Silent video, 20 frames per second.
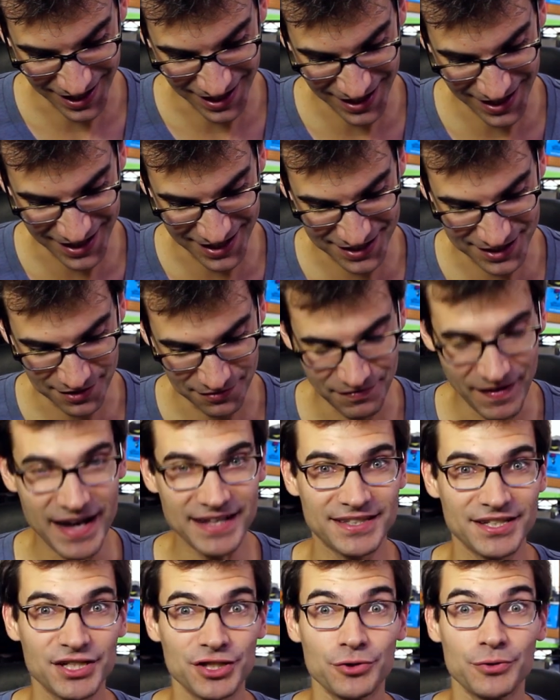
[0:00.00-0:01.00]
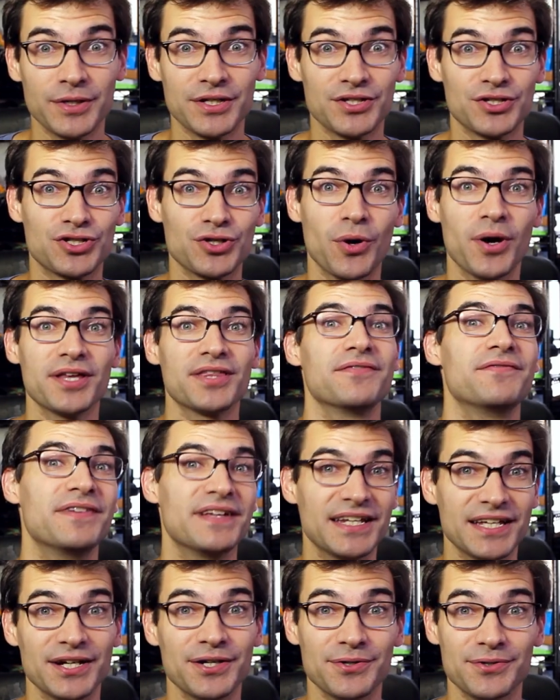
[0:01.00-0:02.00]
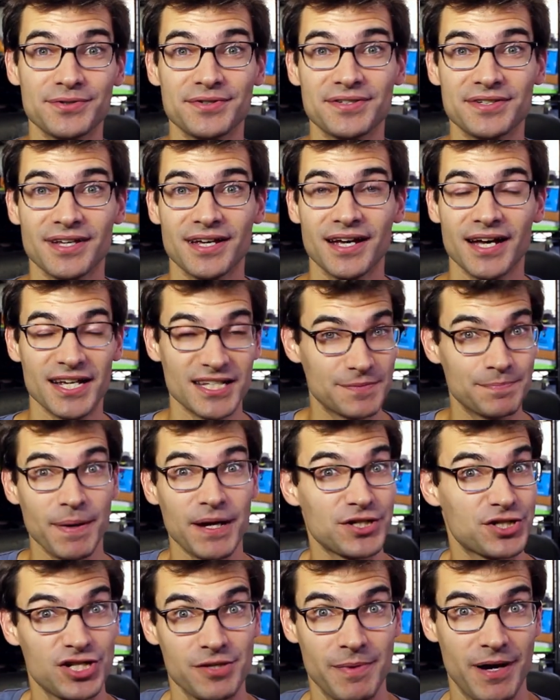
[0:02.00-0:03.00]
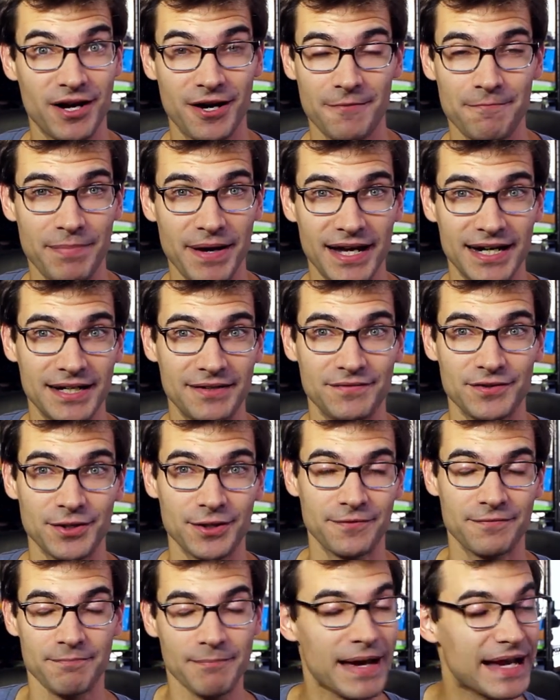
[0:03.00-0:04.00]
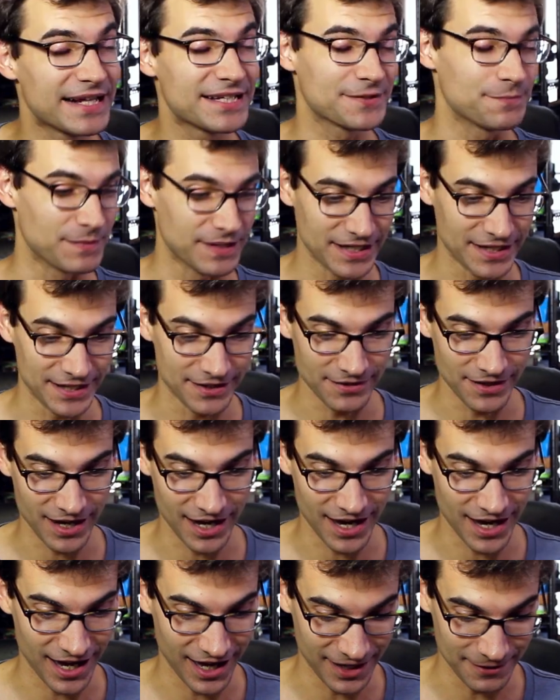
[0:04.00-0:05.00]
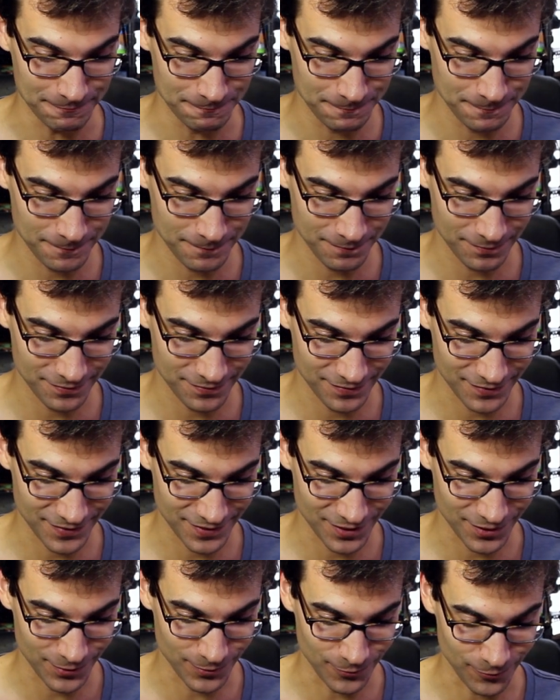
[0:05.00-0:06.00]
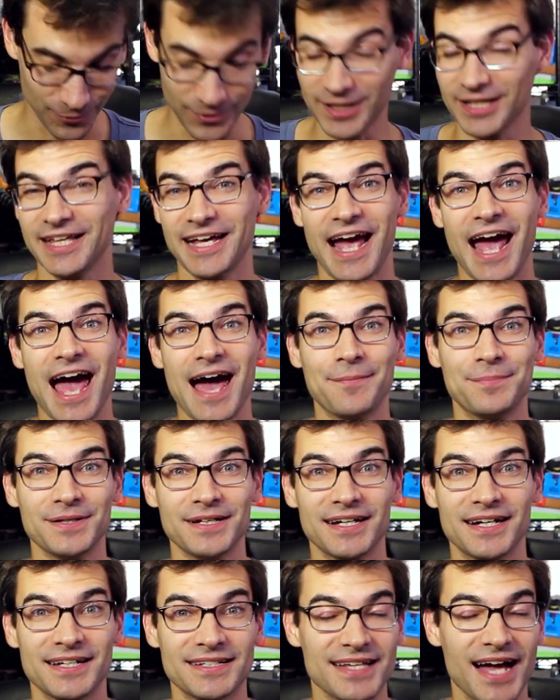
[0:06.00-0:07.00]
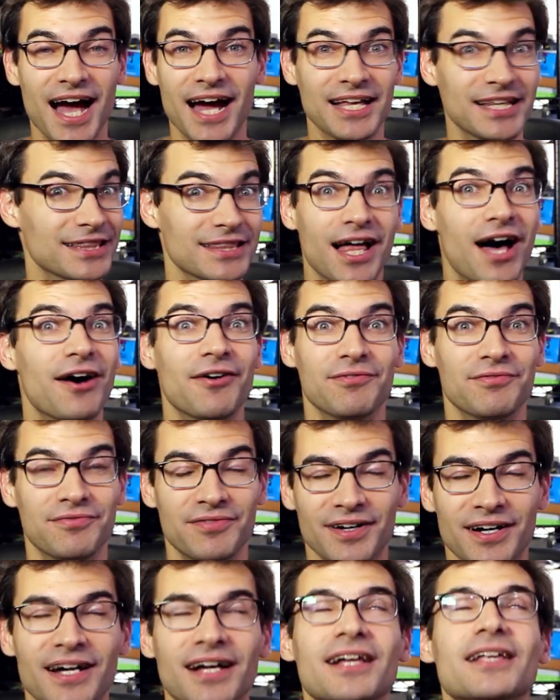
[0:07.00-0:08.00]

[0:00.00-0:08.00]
Like, the fact that you enjoy the videos, especially about competitive Nerf, makes me really happy, because I love